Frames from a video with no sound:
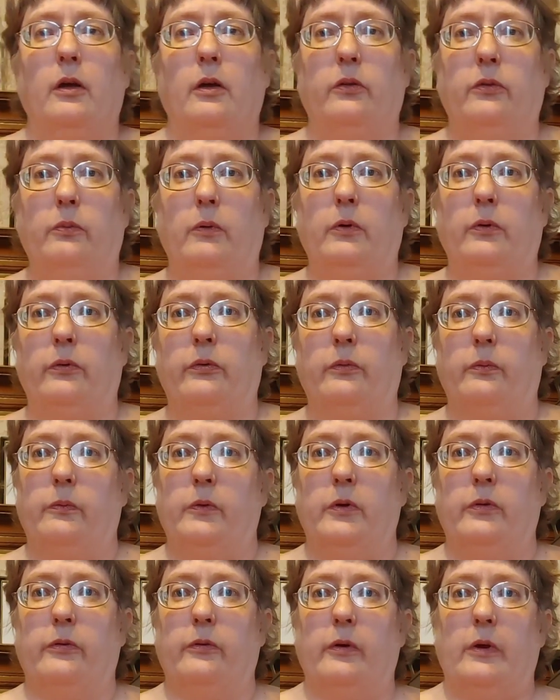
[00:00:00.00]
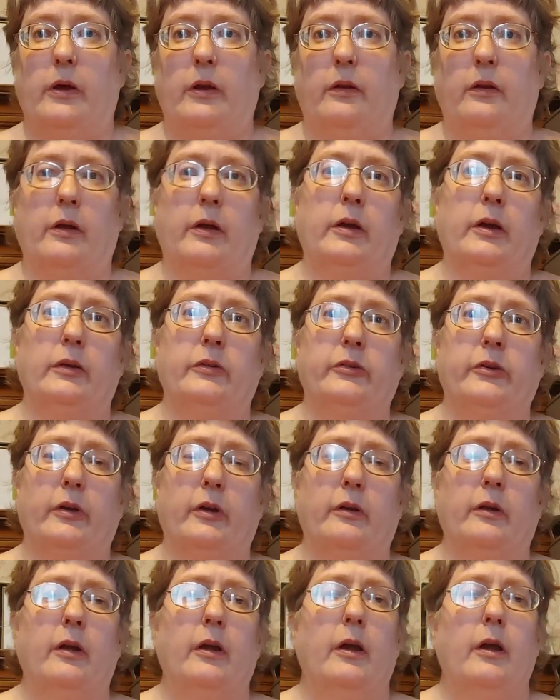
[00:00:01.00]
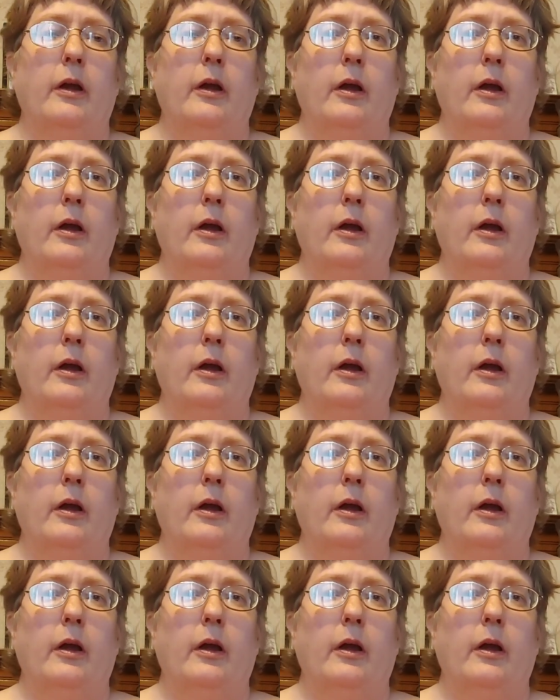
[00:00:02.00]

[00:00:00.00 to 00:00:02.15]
as well as the freezer in the kitchen,